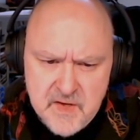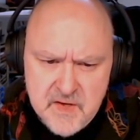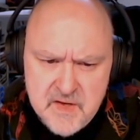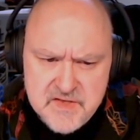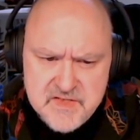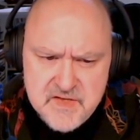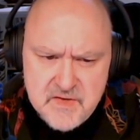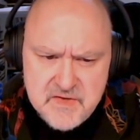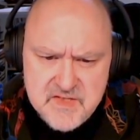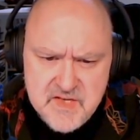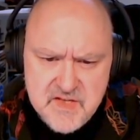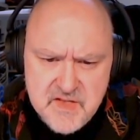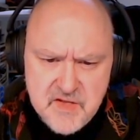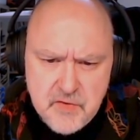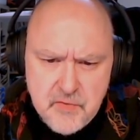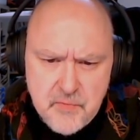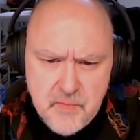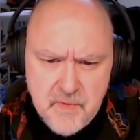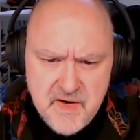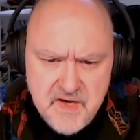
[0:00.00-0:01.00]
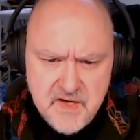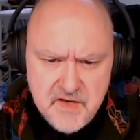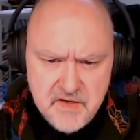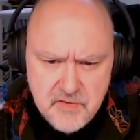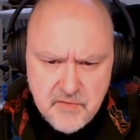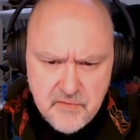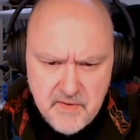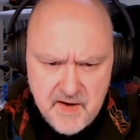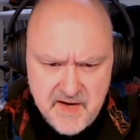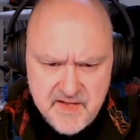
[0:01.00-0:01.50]
So it's either green and
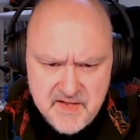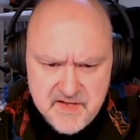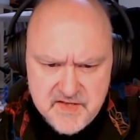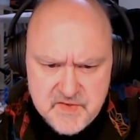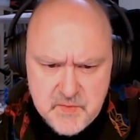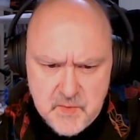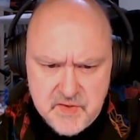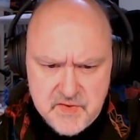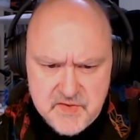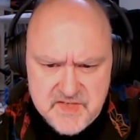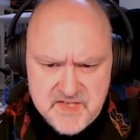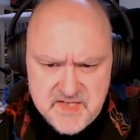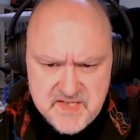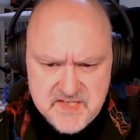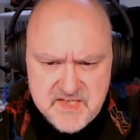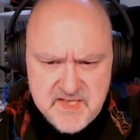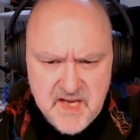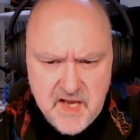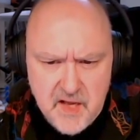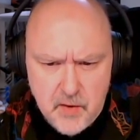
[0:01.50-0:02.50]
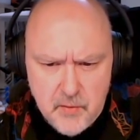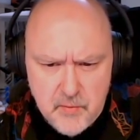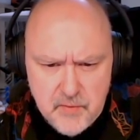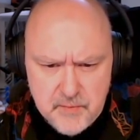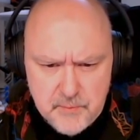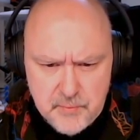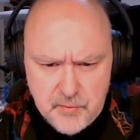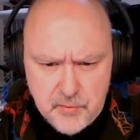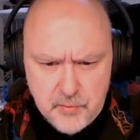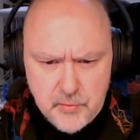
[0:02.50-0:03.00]
grey that's one or six, yellow
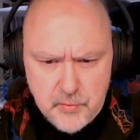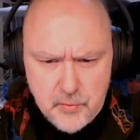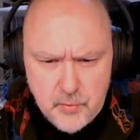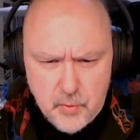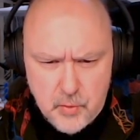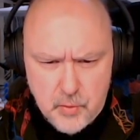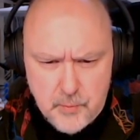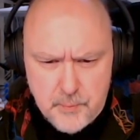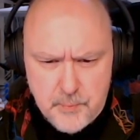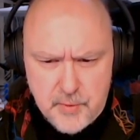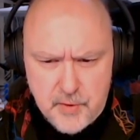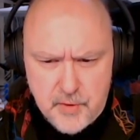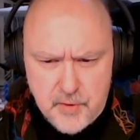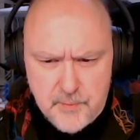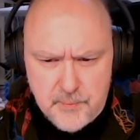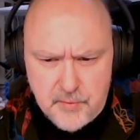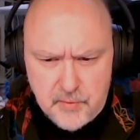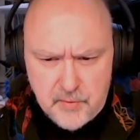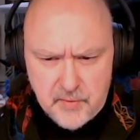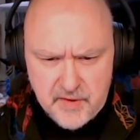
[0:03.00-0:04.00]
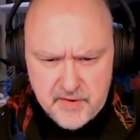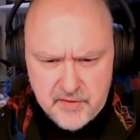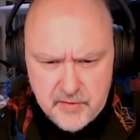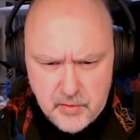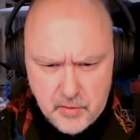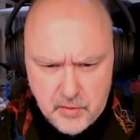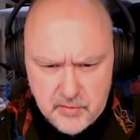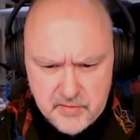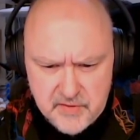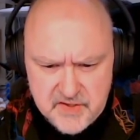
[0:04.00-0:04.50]
and blue, or purple and
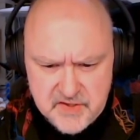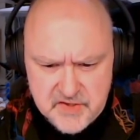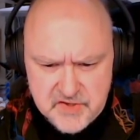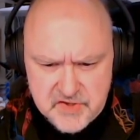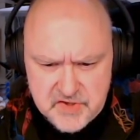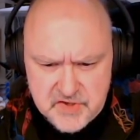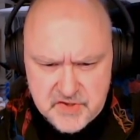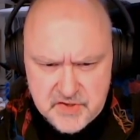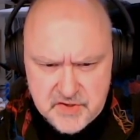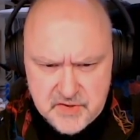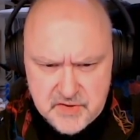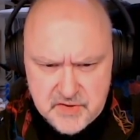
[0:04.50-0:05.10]
orange.